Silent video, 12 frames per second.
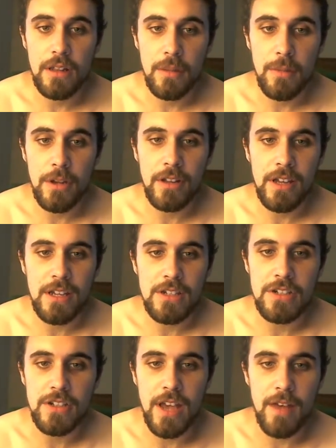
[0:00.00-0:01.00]
The Middle
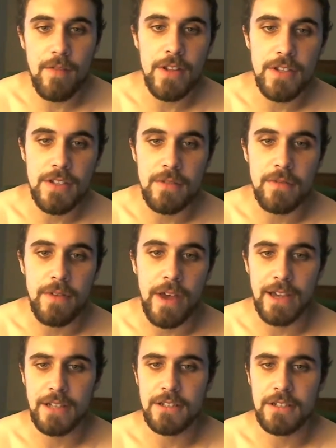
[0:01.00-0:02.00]
Ages evidence the
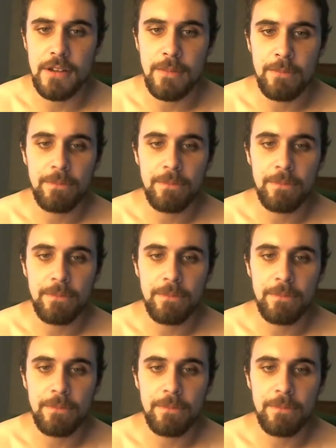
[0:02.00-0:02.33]
fact.